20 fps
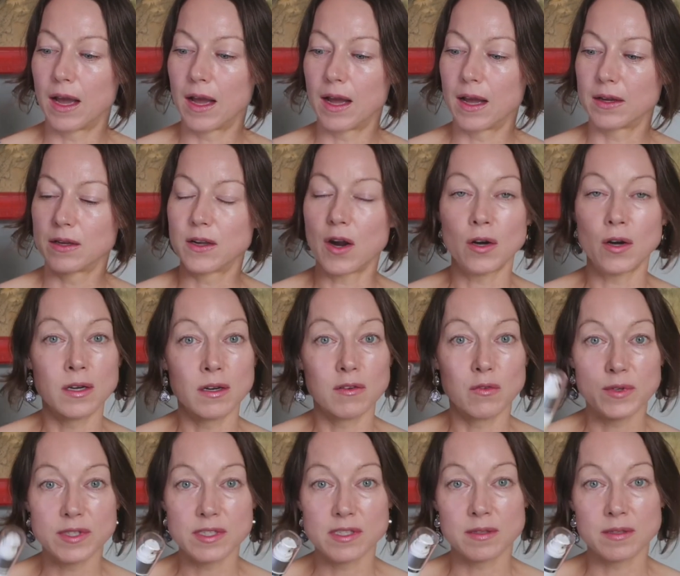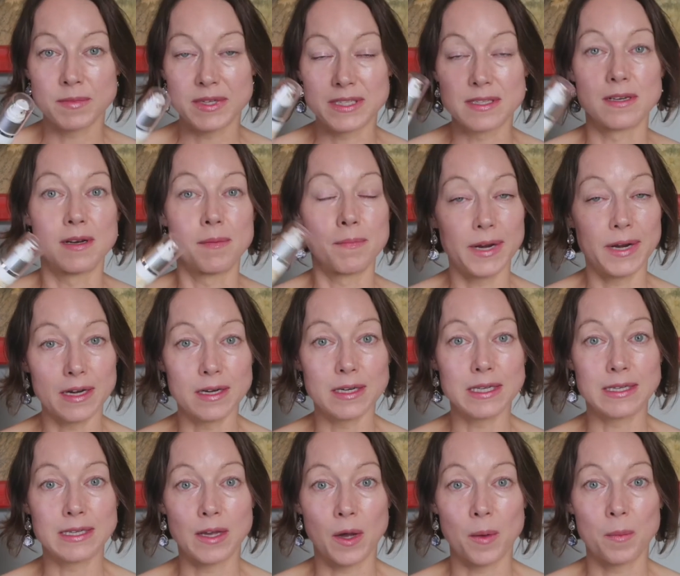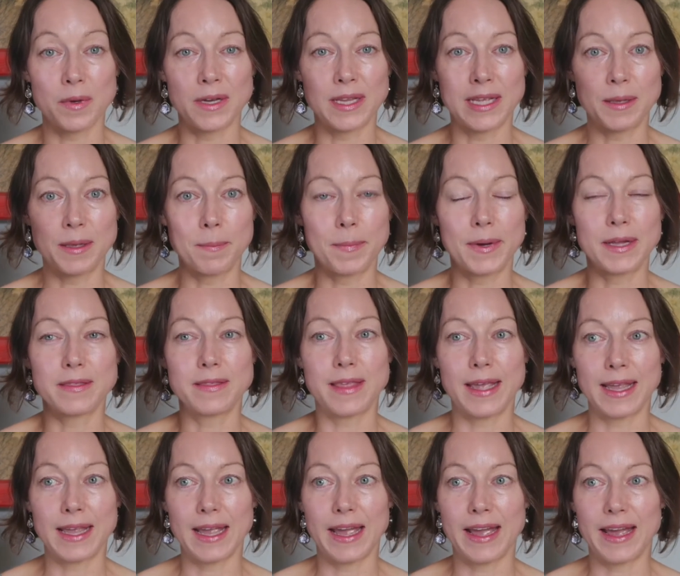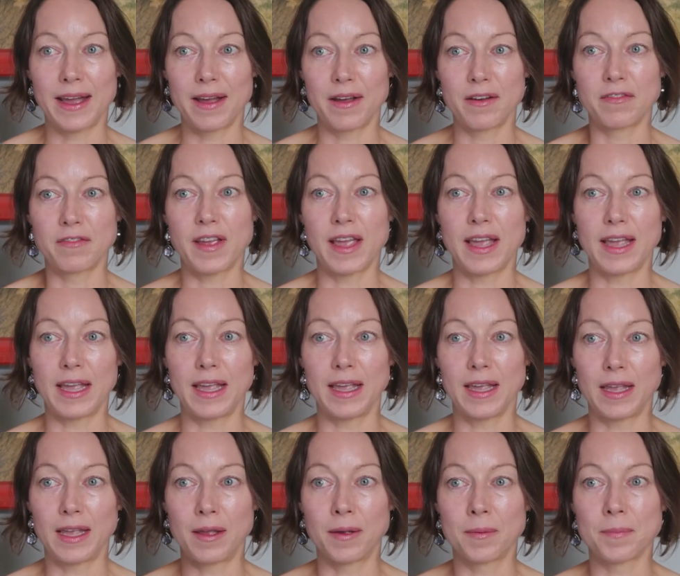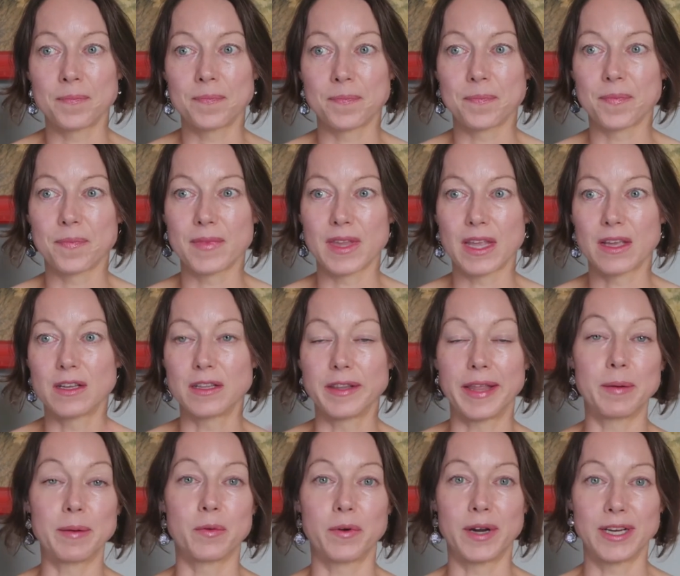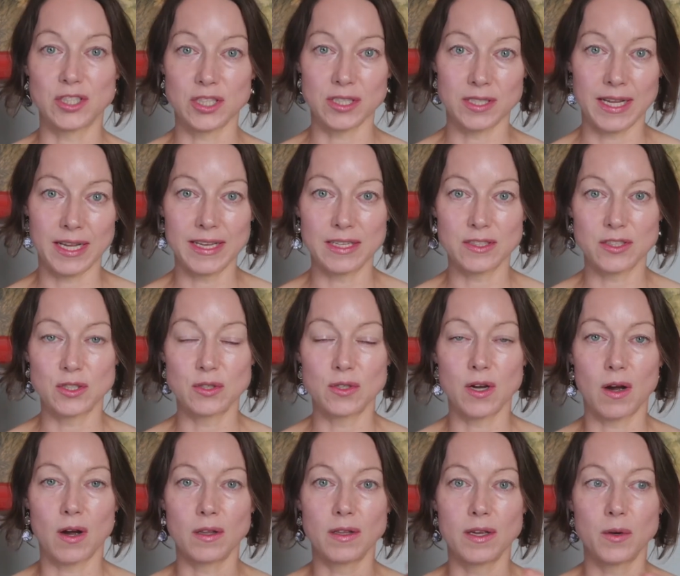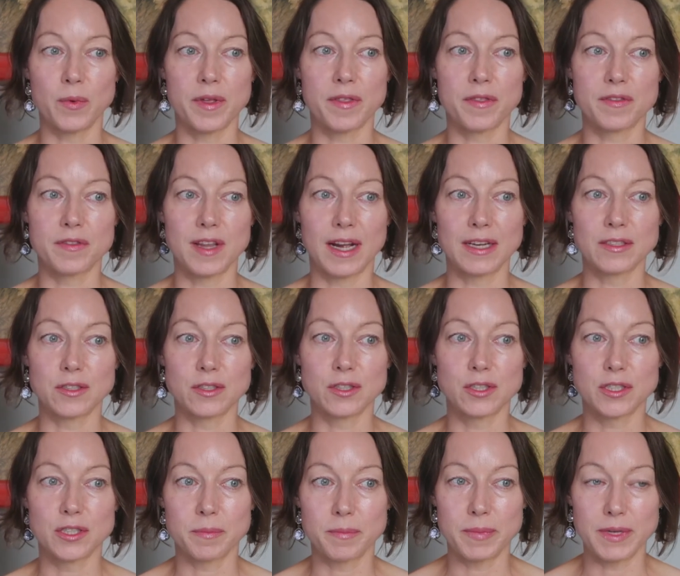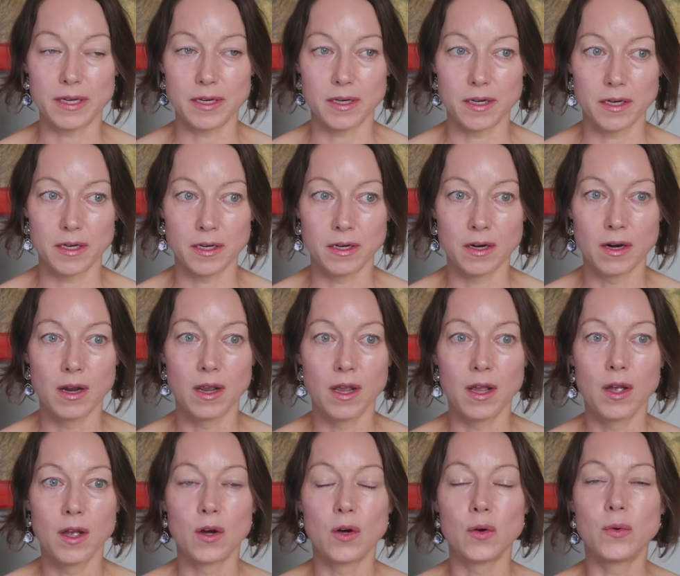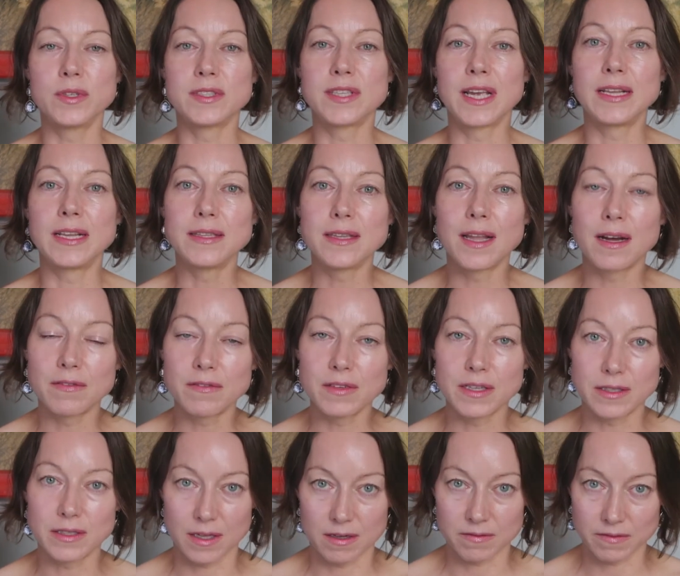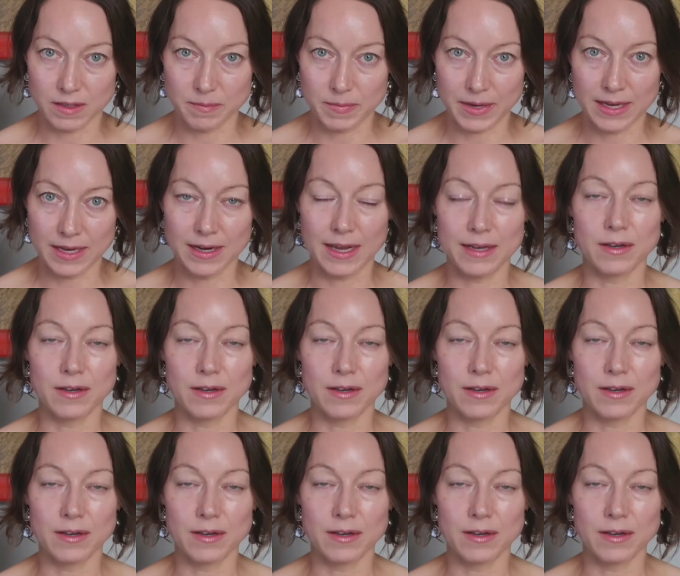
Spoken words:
Garden of Wisdom is an American company, but they have a collaboration, I guess you'd call it, with Dr. Shabir, who is a lovely, lovely man.